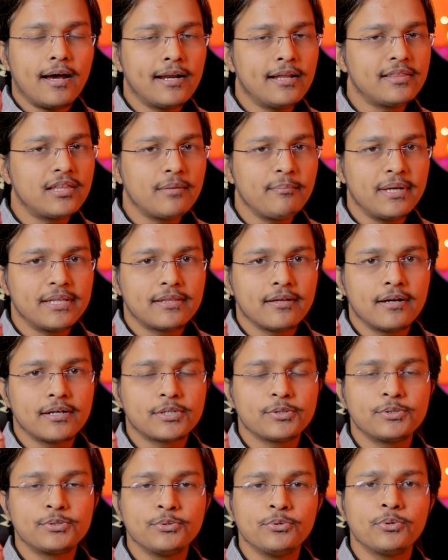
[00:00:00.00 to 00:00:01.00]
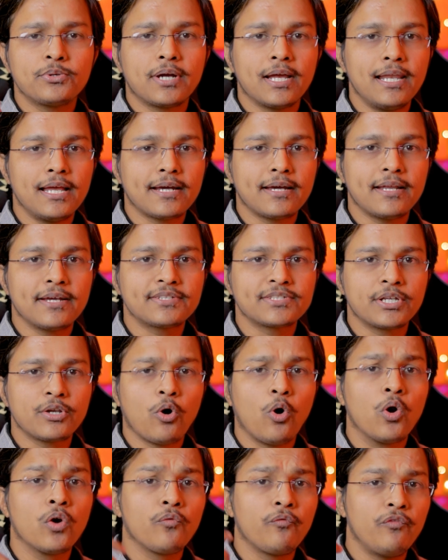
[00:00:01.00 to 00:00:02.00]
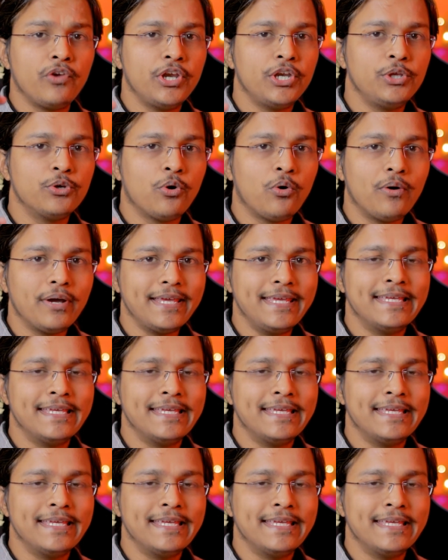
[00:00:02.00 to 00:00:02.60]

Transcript: Another method to do color correction on video